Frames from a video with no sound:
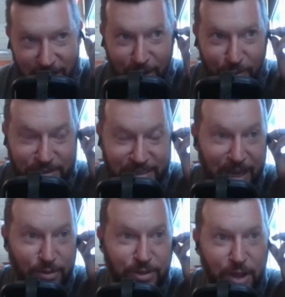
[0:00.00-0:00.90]
I don't want to say
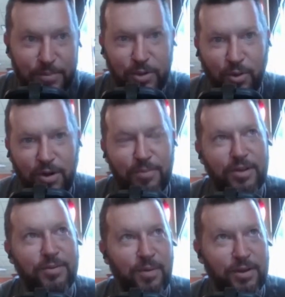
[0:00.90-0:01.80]
how dumb you were, but
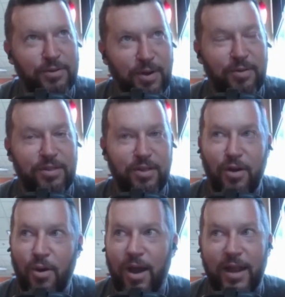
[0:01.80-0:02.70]
you probably thought,
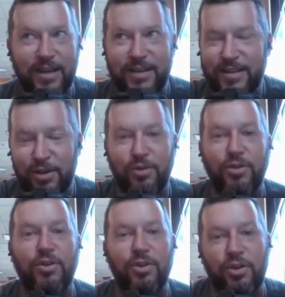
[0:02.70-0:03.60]
oh,
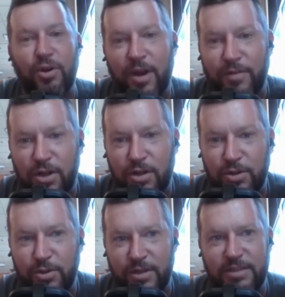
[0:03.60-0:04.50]
you don't have a
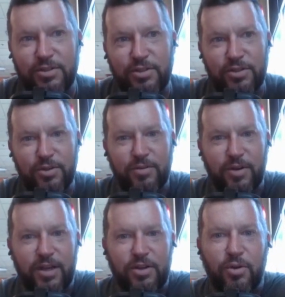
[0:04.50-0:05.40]
clue until you do it,
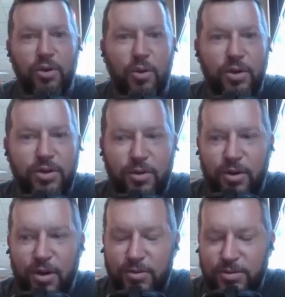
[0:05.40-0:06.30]
right? You don't know what you don't
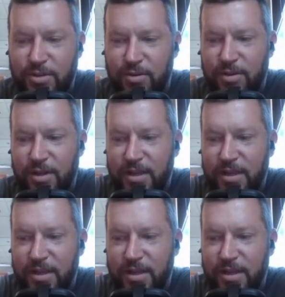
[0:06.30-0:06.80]
know. So